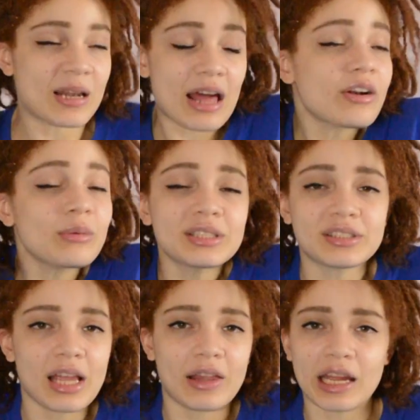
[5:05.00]
I mean, I don't know what
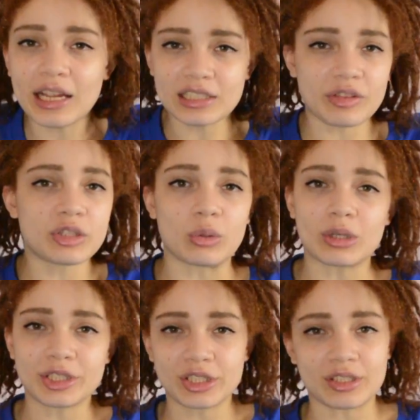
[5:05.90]
to say. Like, I guess that the
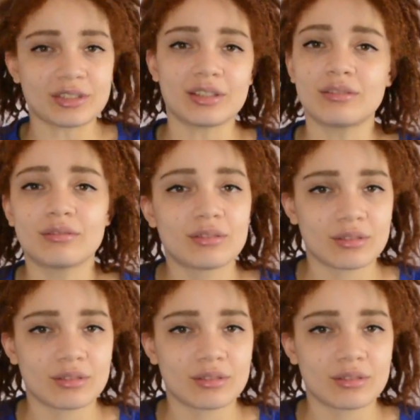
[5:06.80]
door just doesn't,